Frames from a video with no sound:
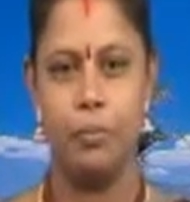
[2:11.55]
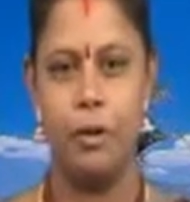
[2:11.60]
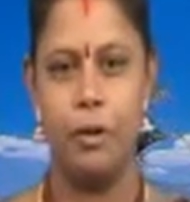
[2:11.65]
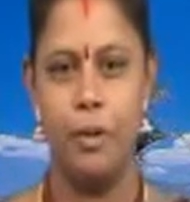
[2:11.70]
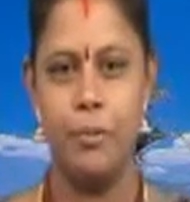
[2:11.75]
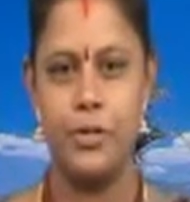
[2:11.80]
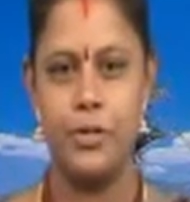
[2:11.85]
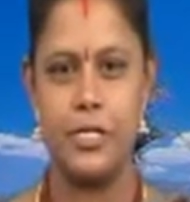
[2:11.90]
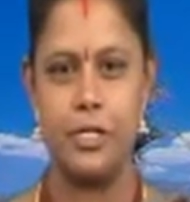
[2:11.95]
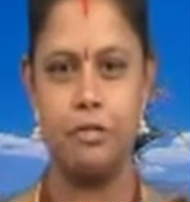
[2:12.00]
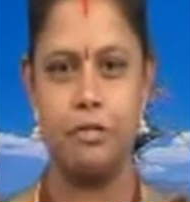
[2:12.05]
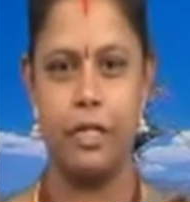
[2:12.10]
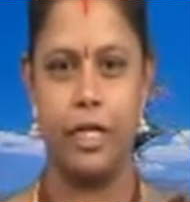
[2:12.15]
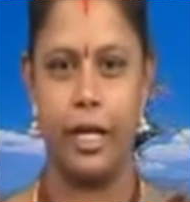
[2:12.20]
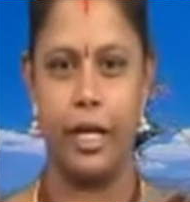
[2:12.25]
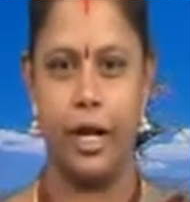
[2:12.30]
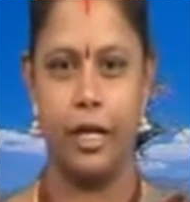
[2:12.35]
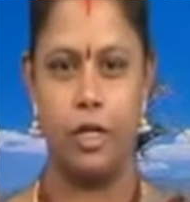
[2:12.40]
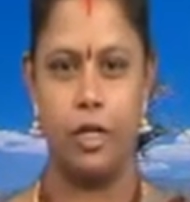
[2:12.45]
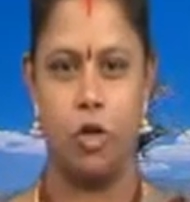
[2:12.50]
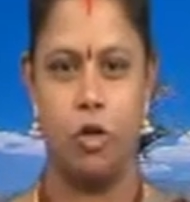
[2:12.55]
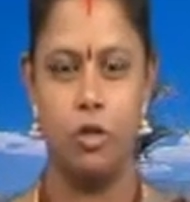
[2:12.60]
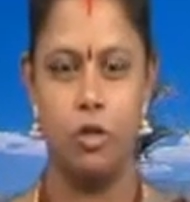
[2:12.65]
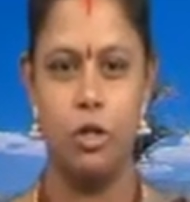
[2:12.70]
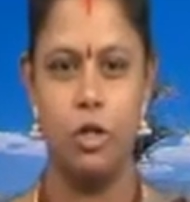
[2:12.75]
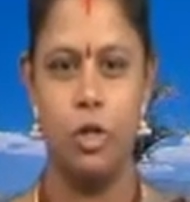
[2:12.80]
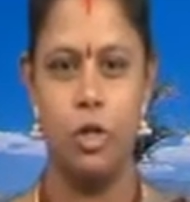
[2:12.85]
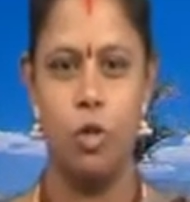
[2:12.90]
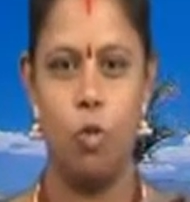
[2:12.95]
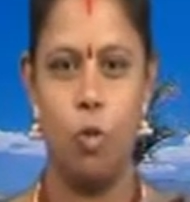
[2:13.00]
Purpose of the catalog.
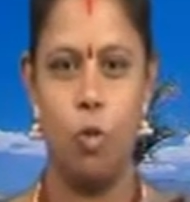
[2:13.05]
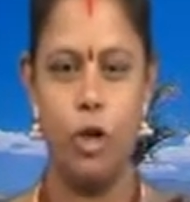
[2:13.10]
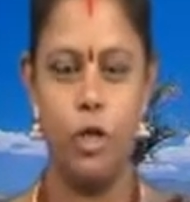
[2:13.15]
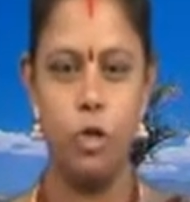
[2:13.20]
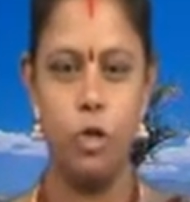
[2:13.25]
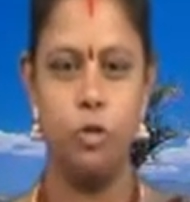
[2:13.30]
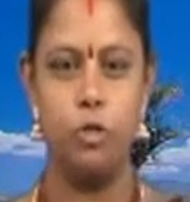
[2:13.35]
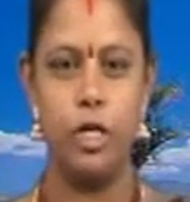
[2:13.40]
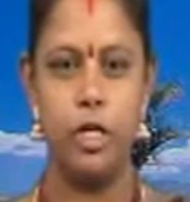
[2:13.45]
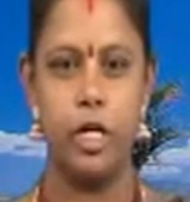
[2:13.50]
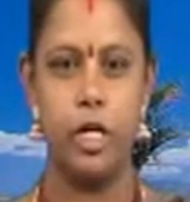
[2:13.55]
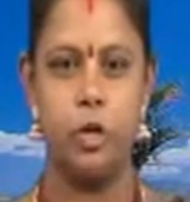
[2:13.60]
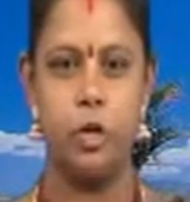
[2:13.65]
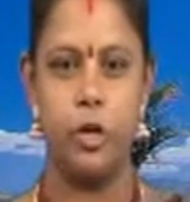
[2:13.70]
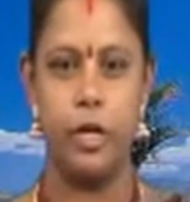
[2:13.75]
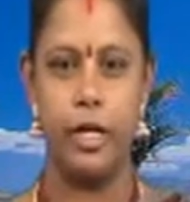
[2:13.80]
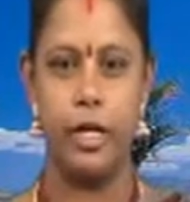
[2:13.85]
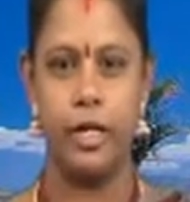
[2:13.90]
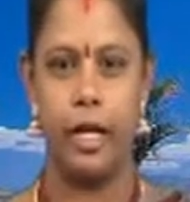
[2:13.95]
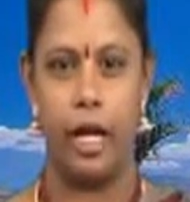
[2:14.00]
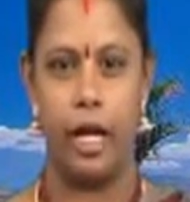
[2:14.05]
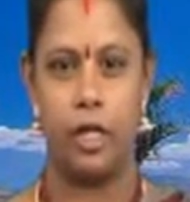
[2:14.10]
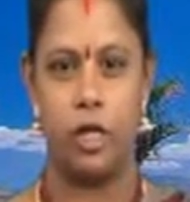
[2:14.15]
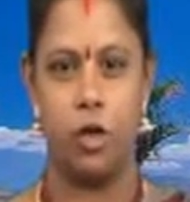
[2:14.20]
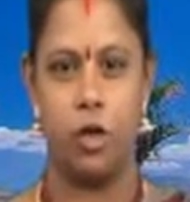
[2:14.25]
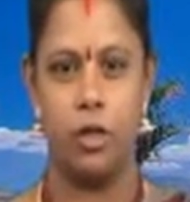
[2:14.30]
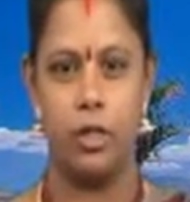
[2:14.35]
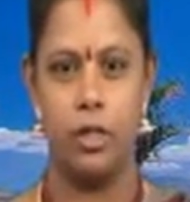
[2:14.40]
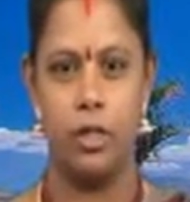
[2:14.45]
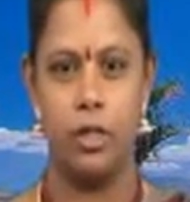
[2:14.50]
Why do we require a
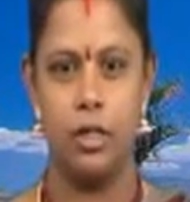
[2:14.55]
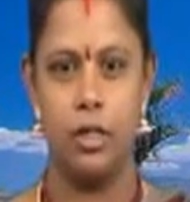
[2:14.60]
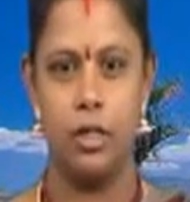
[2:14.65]
catalog?